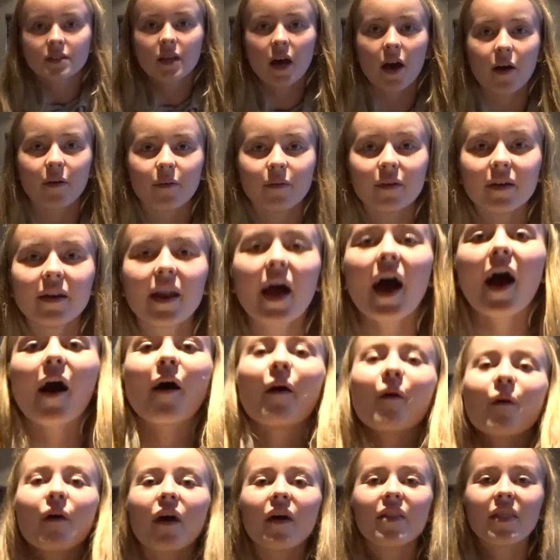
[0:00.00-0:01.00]
So
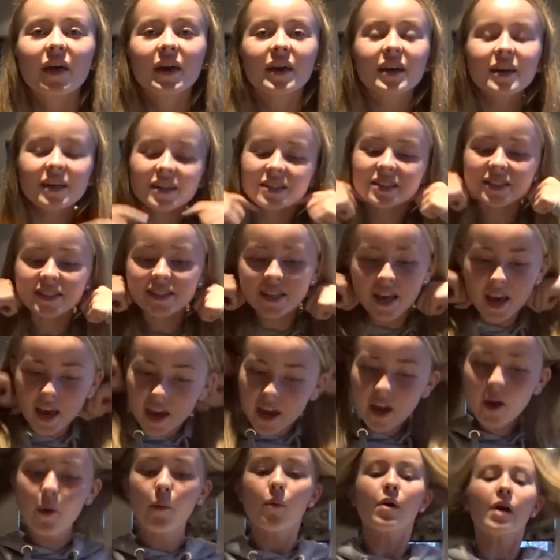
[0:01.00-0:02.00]
now that you can
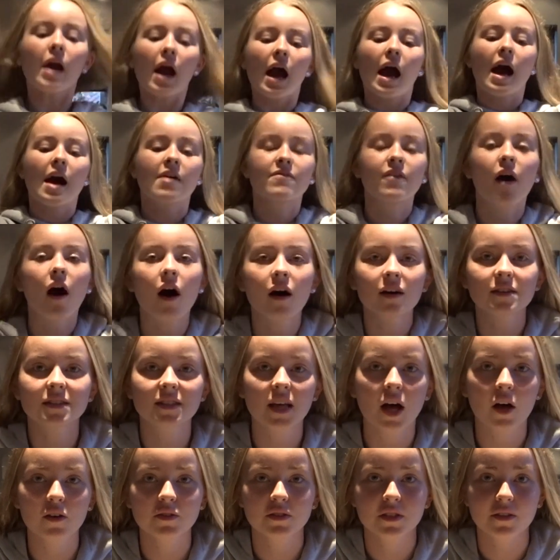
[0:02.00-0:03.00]
see, we have
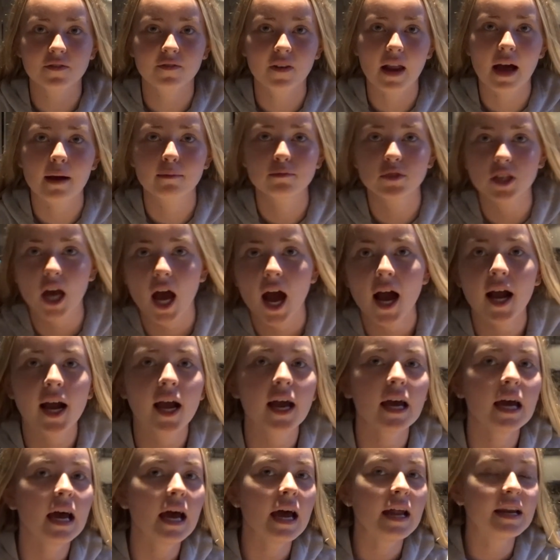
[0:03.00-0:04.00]
ourselves the
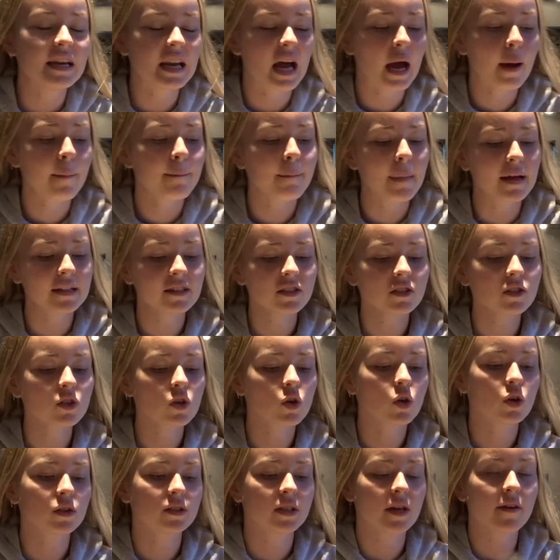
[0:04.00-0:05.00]
flapjack. Now I meant
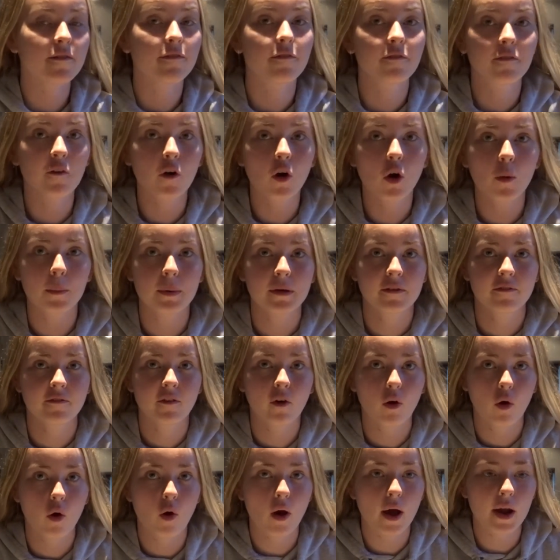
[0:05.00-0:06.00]
to cut it 4
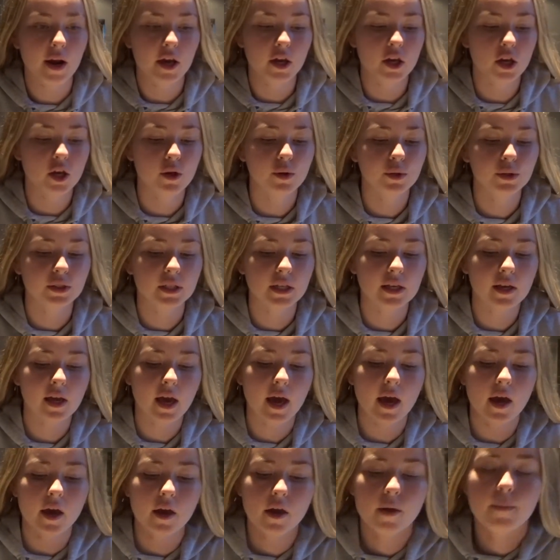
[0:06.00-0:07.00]
before, and I usually
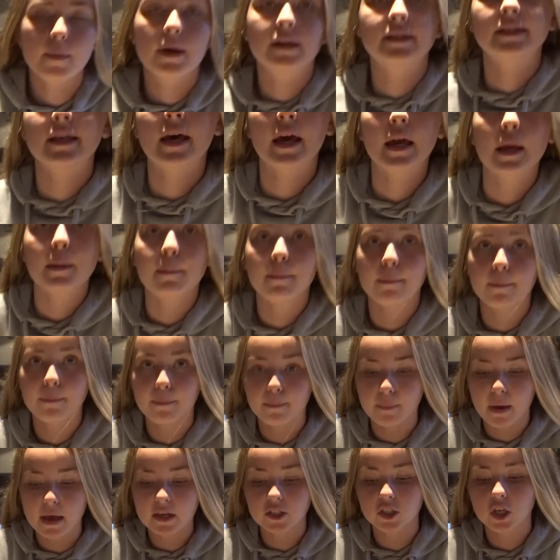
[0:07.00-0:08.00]
get a tape
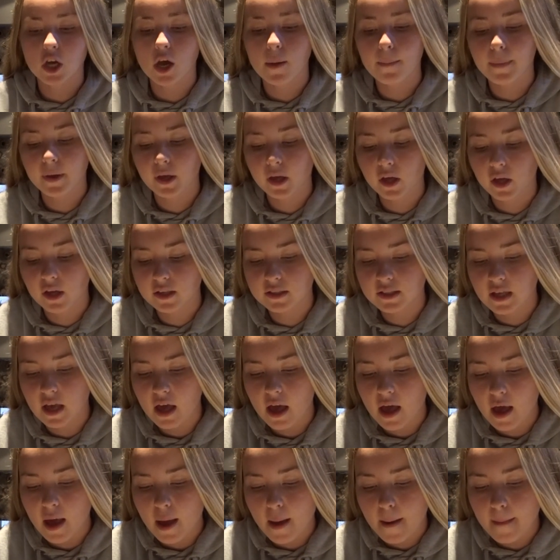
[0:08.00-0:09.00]
measure because
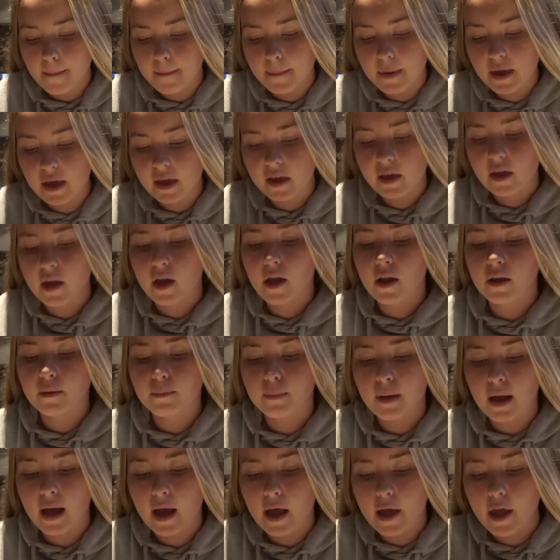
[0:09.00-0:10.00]
me
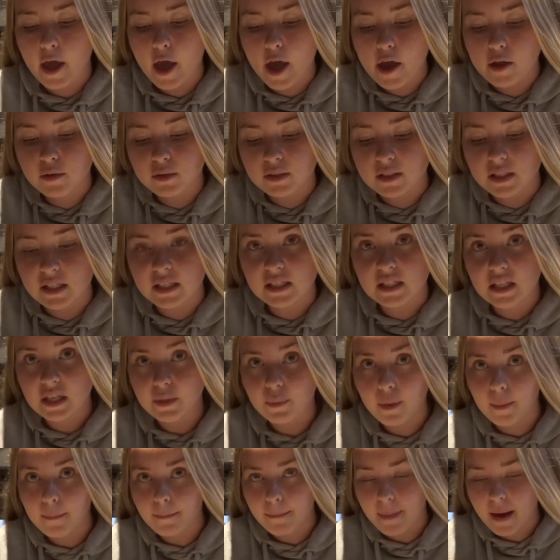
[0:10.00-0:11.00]
and my
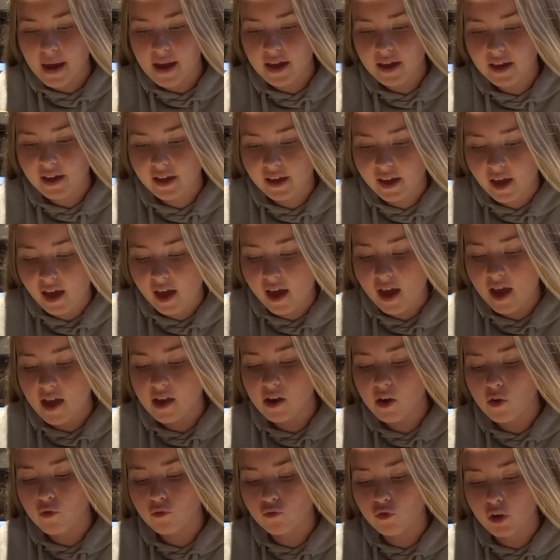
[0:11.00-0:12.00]
OCD when
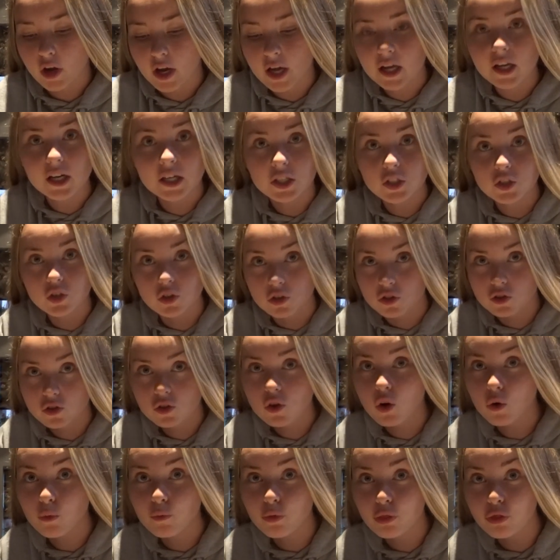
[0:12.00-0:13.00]
baking really does
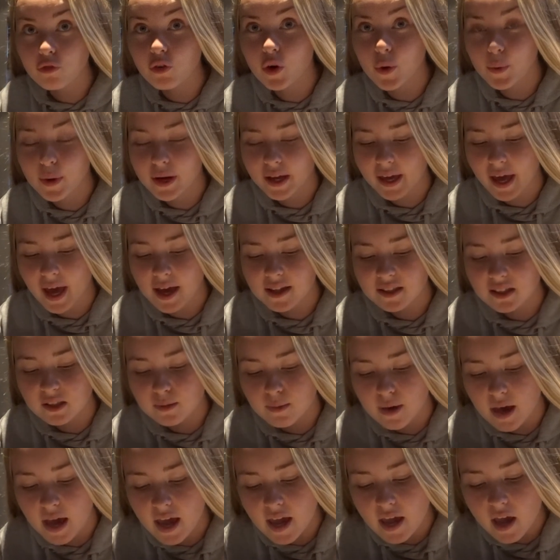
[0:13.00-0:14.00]
come through and get
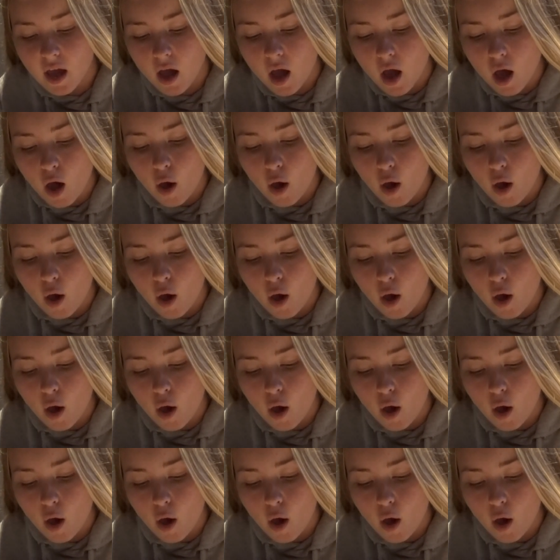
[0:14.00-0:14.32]
to me.